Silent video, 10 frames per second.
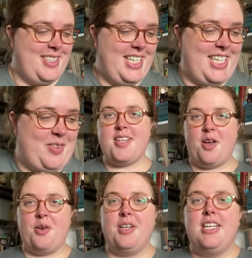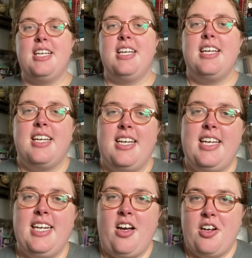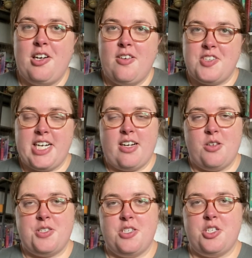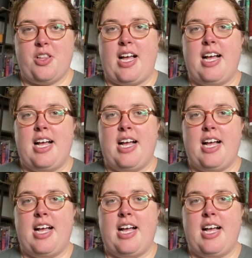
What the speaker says: Anyway, so, in honor of Jane Austen July,